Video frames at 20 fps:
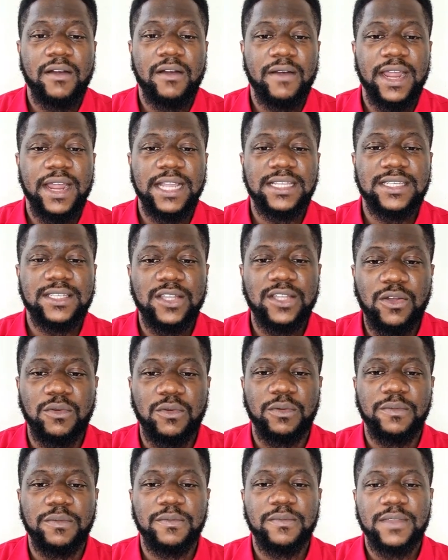All right.
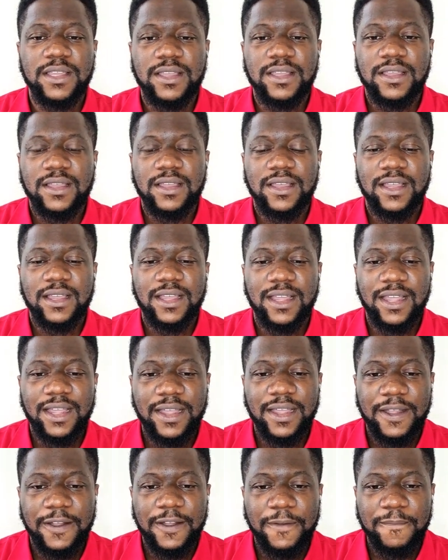So,
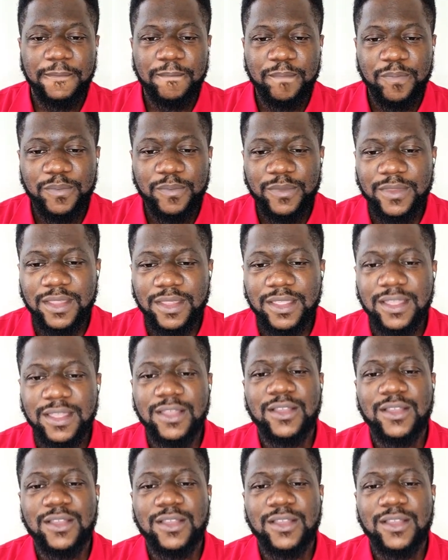um,